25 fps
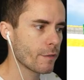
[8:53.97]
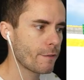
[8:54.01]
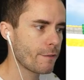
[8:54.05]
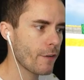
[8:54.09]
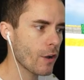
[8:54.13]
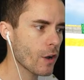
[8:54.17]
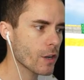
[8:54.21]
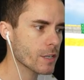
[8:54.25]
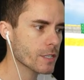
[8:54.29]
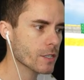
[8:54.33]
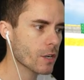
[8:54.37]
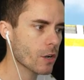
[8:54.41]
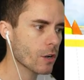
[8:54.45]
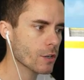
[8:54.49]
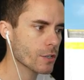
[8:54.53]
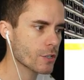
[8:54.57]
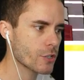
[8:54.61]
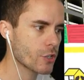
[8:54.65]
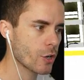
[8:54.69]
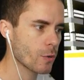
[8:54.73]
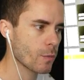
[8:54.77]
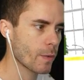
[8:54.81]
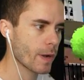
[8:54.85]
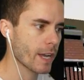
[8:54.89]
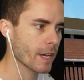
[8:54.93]
the first
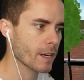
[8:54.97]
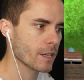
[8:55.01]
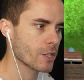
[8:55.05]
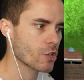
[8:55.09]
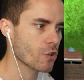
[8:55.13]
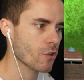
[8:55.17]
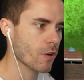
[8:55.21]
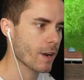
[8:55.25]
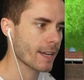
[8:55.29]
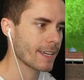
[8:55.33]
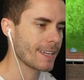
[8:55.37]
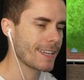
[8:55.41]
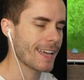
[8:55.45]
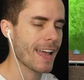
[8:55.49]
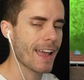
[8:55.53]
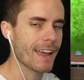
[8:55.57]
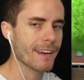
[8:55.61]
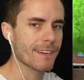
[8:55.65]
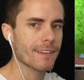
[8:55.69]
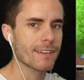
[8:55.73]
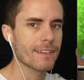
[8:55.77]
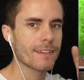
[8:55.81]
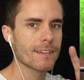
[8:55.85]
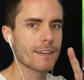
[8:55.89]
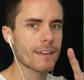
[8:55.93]
costume we're gonna try and
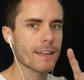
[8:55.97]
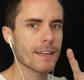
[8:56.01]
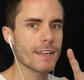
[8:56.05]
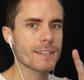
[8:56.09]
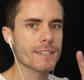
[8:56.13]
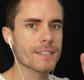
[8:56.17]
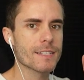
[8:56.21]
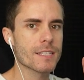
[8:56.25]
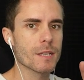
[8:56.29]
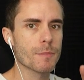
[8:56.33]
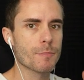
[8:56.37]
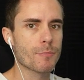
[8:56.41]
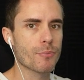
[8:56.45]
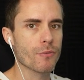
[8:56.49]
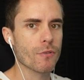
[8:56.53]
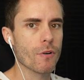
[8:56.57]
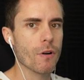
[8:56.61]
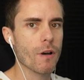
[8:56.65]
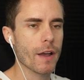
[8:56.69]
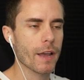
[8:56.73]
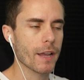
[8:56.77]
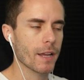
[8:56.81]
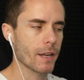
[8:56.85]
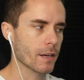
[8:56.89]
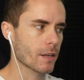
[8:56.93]
get is the
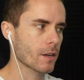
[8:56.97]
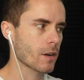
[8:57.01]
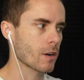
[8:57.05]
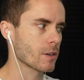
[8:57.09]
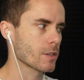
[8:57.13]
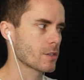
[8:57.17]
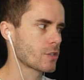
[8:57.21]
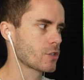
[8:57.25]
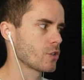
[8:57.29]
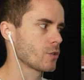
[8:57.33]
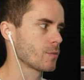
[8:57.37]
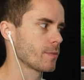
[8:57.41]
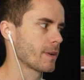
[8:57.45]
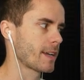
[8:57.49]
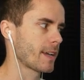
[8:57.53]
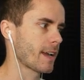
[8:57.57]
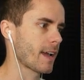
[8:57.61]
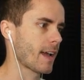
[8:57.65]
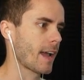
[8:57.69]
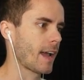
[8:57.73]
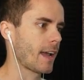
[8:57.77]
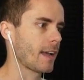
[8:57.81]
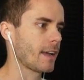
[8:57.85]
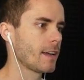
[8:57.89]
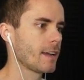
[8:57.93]
Brian costume,
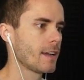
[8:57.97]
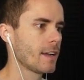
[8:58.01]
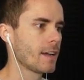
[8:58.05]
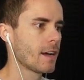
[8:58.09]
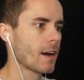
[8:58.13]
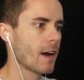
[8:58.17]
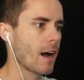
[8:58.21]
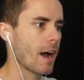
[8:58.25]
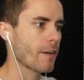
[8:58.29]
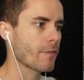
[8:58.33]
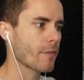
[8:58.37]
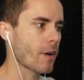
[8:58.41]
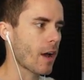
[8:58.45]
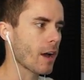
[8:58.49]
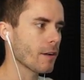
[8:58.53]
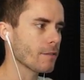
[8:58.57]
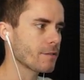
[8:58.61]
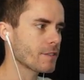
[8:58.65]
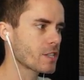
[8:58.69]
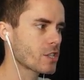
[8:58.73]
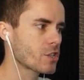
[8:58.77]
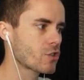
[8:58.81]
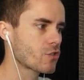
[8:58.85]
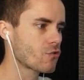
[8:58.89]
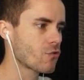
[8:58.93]
okay? I've, I've
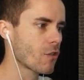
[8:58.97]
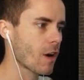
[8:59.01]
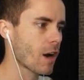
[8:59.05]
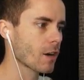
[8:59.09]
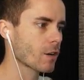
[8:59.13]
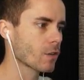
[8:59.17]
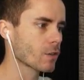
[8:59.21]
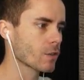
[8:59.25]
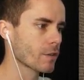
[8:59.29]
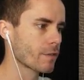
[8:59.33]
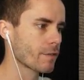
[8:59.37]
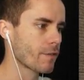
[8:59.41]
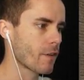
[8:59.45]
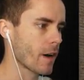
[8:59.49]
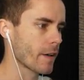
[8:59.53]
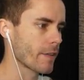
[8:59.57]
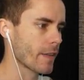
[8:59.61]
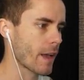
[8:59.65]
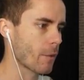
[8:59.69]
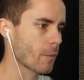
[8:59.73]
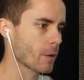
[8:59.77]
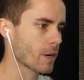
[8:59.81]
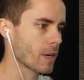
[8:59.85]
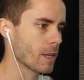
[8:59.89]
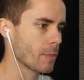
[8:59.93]
struggled to find
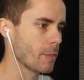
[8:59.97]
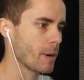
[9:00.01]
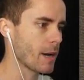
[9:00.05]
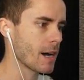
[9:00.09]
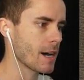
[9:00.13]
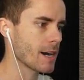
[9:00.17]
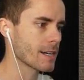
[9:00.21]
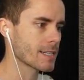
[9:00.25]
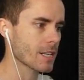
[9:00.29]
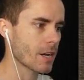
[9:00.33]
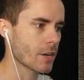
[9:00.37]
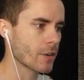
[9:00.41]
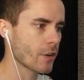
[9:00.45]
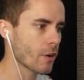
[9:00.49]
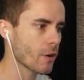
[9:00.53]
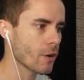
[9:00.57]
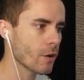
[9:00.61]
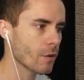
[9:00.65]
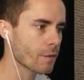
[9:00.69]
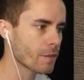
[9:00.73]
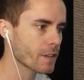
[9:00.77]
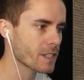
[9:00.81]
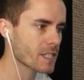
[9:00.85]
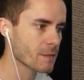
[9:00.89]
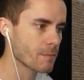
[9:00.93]
that one in the past. I don't know
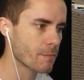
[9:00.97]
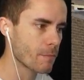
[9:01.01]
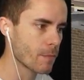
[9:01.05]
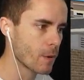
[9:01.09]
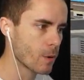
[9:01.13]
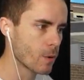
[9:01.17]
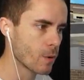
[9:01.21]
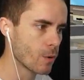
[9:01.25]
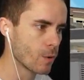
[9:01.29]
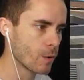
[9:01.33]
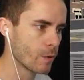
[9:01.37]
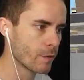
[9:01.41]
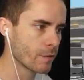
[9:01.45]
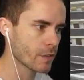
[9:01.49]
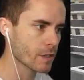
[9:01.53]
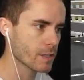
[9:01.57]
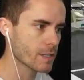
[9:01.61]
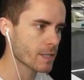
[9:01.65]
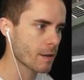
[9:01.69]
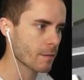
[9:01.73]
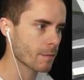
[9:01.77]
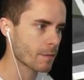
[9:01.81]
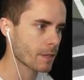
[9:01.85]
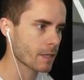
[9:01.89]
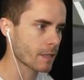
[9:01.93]
if it's moved or
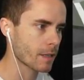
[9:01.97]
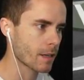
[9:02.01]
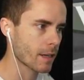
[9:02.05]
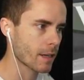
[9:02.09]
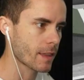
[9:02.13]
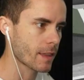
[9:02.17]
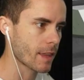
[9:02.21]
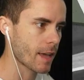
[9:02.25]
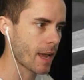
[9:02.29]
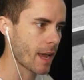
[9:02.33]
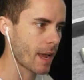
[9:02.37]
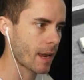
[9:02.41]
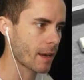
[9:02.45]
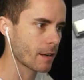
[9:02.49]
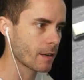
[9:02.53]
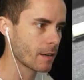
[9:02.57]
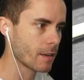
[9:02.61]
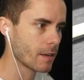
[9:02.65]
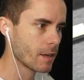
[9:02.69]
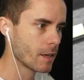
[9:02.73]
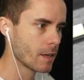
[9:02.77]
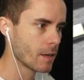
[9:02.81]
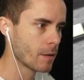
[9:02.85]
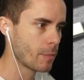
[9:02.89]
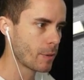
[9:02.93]
something that,
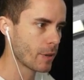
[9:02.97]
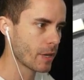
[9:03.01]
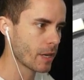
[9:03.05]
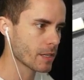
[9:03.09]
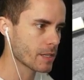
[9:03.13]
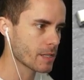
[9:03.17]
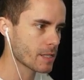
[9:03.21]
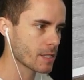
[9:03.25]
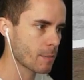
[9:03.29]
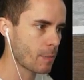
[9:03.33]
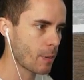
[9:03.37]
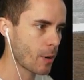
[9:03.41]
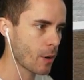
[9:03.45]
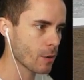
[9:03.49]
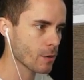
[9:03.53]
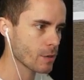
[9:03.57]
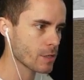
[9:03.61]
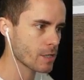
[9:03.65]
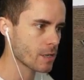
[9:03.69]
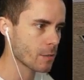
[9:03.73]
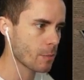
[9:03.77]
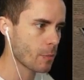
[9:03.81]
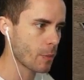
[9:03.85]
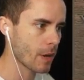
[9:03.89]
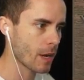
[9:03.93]
but it's
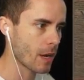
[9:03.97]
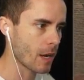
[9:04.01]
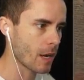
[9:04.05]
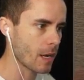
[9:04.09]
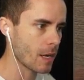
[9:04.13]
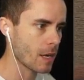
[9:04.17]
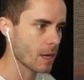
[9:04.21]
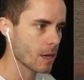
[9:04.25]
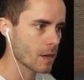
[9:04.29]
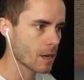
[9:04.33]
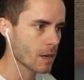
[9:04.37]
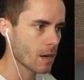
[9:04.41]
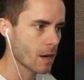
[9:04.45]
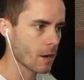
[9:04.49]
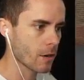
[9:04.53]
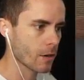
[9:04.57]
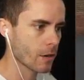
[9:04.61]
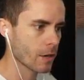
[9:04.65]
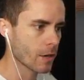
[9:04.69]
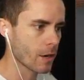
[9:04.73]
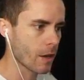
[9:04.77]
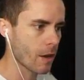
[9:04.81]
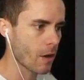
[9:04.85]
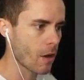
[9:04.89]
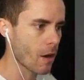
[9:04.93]
supposed to be on
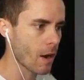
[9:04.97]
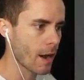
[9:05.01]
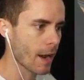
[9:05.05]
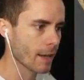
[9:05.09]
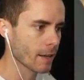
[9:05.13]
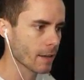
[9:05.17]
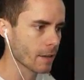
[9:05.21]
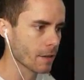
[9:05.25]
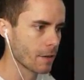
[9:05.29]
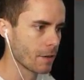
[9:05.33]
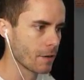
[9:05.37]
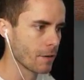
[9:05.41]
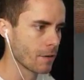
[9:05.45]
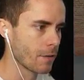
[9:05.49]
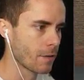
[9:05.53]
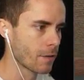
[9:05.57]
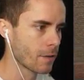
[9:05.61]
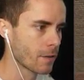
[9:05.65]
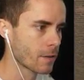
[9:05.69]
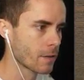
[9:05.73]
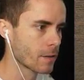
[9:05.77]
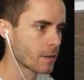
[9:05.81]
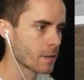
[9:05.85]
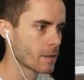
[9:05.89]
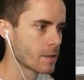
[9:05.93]
an island
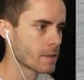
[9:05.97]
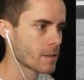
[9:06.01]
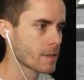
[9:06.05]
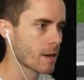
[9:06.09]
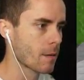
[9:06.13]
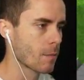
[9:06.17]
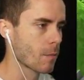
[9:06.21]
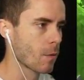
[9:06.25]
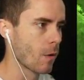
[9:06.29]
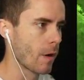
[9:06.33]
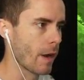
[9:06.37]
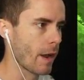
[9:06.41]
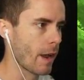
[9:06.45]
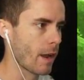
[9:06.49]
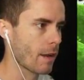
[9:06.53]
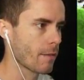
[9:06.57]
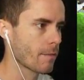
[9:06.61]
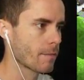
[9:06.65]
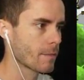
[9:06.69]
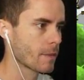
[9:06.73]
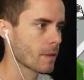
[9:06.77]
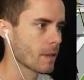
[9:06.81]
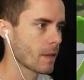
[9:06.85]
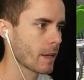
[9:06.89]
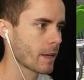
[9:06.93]
somewhere,
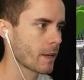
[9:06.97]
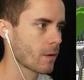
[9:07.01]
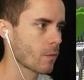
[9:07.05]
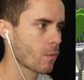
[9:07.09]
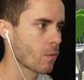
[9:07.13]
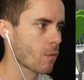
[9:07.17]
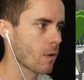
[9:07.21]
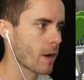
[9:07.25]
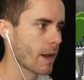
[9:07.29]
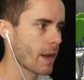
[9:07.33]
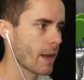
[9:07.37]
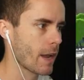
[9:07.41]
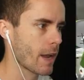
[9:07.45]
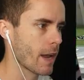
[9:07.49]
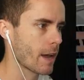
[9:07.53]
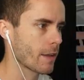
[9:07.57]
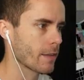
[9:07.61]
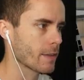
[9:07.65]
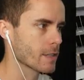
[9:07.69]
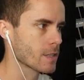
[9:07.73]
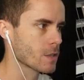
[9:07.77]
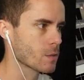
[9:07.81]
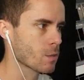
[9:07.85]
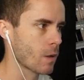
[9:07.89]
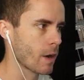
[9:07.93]
like way
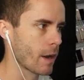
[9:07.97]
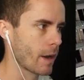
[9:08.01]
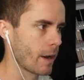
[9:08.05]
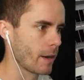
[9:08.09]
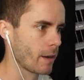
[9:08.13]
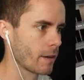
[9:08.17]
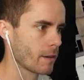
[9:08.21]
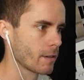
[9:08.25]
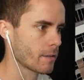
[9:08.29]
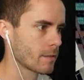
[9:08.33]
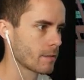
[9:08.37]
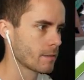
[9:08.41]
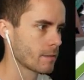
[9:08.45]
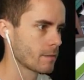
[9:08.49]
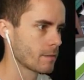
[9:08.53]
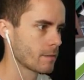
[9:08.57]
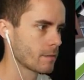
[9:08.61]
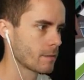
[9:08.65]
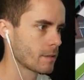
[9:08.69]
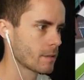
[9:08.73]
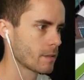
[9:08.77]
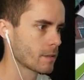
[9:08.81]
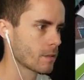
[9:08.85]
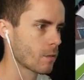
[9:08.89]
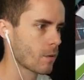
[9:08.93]
out this way,
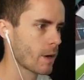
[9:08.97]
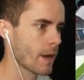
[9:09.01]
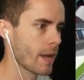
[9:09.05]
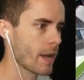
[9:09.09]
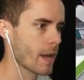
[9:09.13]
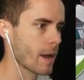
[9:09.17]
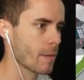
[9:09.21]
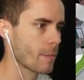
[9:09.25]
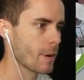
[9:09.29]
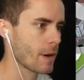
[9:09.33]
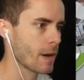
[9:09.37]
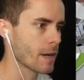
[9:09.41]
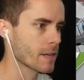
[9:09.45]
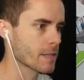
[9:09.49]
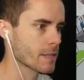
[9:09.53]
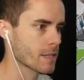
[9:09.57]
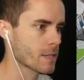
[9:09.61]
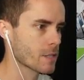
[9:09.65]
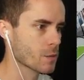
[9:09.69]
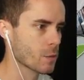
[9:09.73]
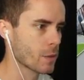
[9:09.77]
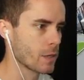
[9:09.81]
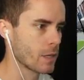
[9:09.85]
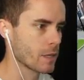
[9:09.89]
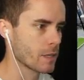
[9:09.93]
way out past the
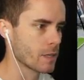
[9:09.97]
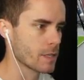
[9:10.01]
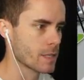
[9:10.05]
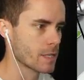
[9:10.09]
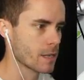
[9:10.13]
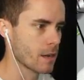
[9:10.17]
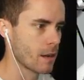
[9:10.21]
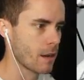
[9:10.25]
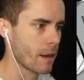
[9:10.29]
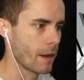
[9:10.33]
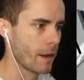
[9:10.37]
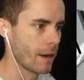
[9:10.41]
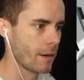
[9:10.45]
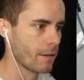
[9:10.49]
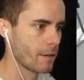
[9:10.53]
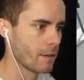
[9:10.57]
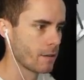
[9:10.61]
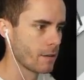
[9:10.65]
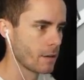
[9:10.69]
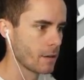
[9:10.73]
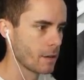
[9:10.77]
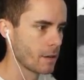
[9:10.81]
Swindon sign,